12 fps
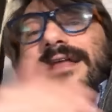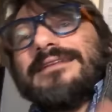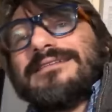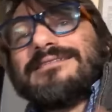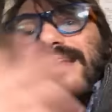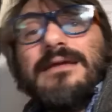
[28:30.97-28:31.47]

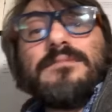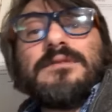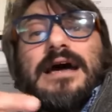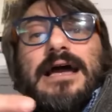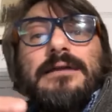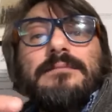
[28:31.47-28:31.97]
At the
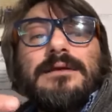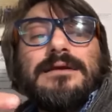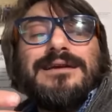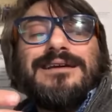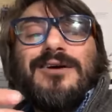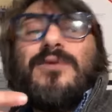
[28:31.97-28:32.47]
same time,
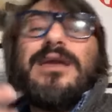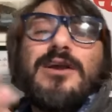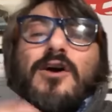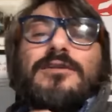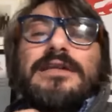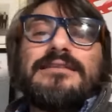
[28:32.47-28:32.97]
we
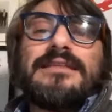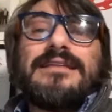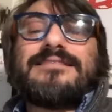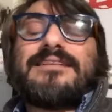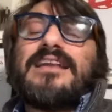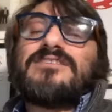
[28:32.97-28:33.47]
know that
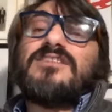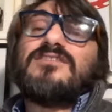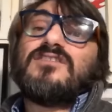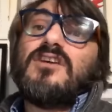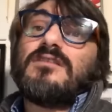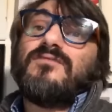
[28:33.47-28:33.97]
that sketch
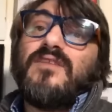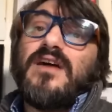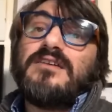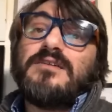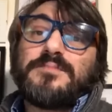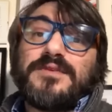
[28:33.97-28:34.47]
is not
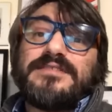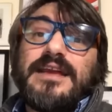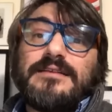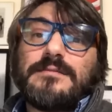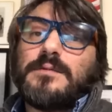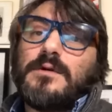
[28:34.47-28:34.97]
very
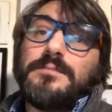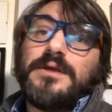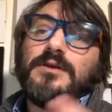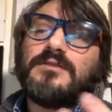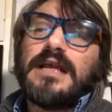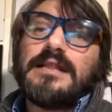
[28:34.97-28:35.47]
presentable
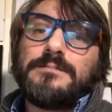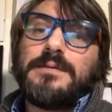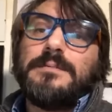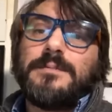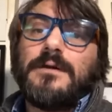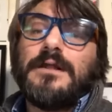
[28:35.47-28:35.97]
because other
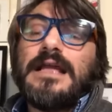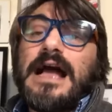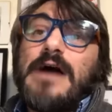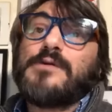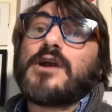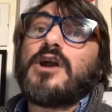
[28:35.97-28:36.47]
people,
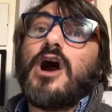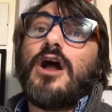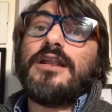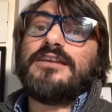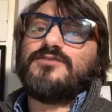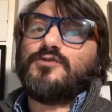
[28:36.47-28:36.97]
our
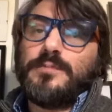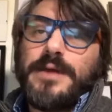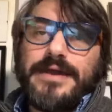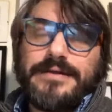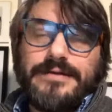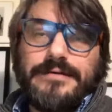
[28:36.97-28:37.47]
colleagues, do
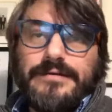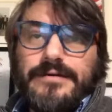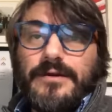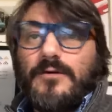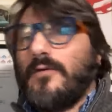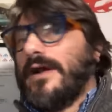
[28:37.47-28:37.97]
better.
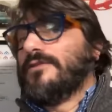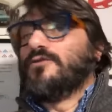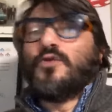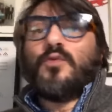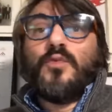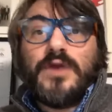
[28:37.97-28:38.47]
Well,
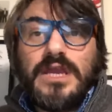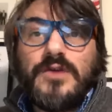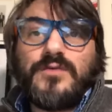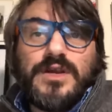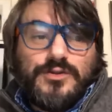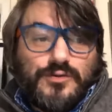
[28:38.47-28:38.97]
we
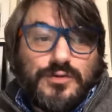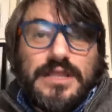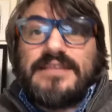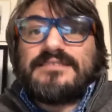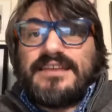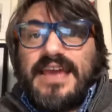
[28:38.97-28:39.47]
redo
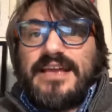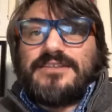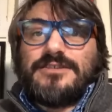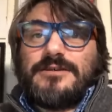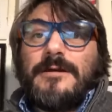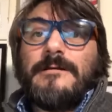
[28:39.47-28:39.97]
that
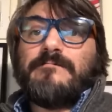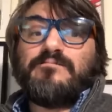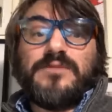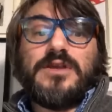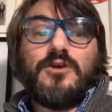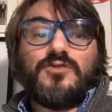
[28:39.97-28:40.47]
sketch
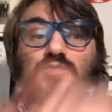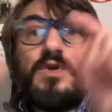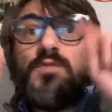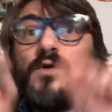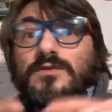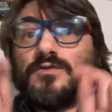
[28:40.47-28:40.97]
because we
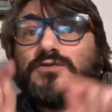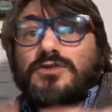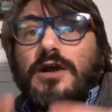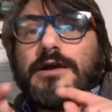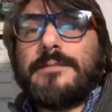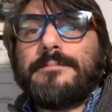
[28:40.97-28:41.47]
want to
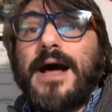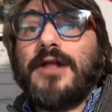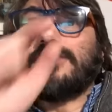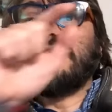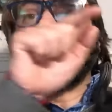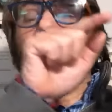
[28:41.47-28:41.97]
talk
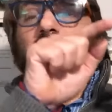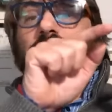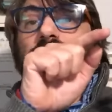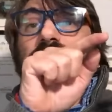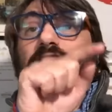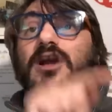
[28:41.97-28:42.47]
about
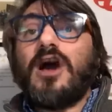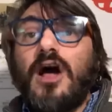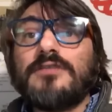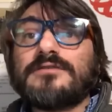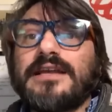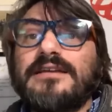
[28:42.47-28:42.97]
the
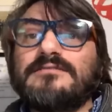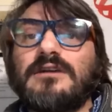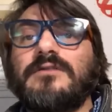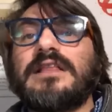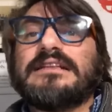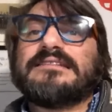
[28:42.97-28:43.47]
content
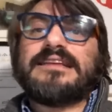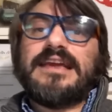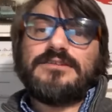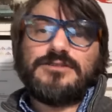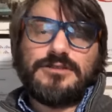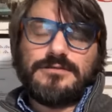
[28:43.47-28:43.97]
of that
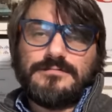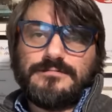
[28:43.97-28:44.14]
sketch.